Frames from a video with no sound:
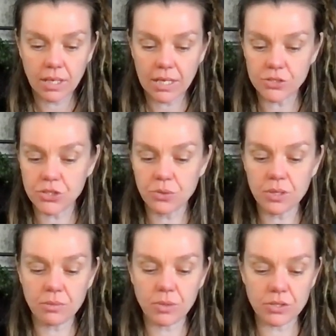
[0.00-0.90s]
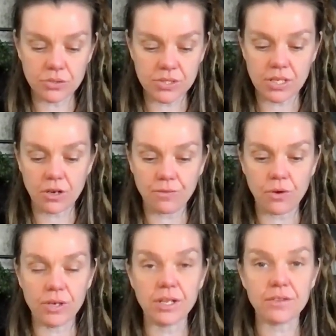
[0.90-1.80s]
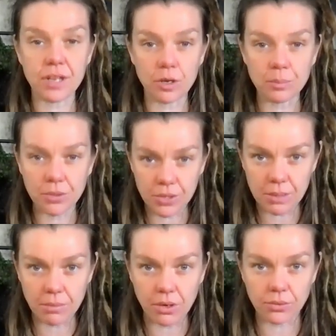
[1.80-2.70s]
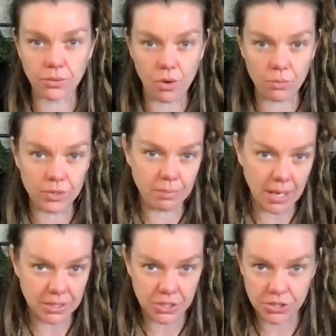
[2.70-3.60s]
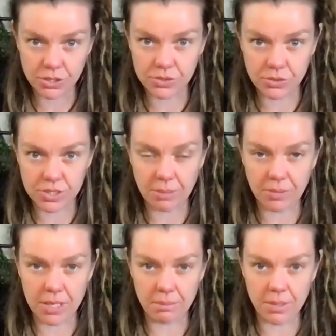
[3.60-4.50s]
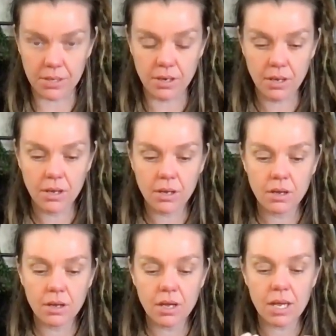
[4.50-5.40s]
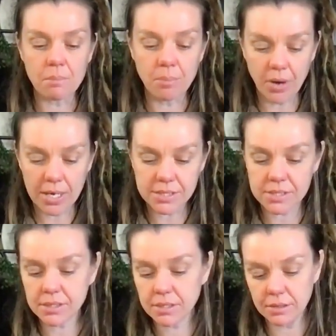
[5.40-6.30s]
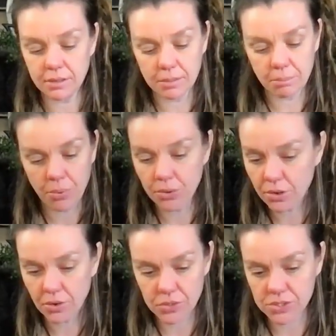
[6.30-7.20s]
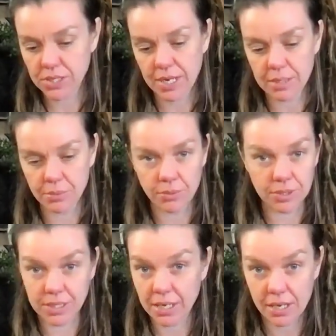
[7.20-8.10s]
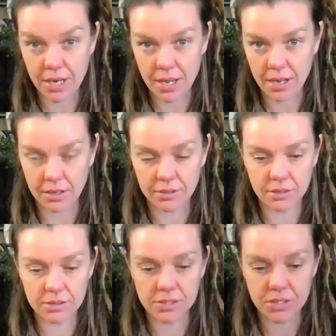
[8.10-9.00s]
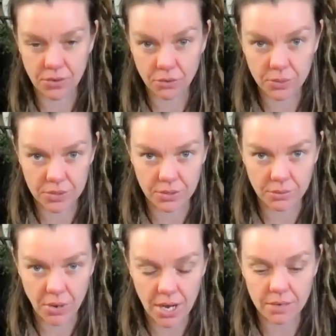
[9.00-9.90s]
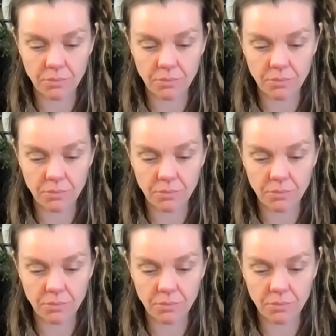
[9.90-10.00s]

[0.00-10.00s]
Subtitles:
And do it with yourself or in a therapeutic model or with practitioners or something, but embrace it, put it on the table, get it out, deal with it, right?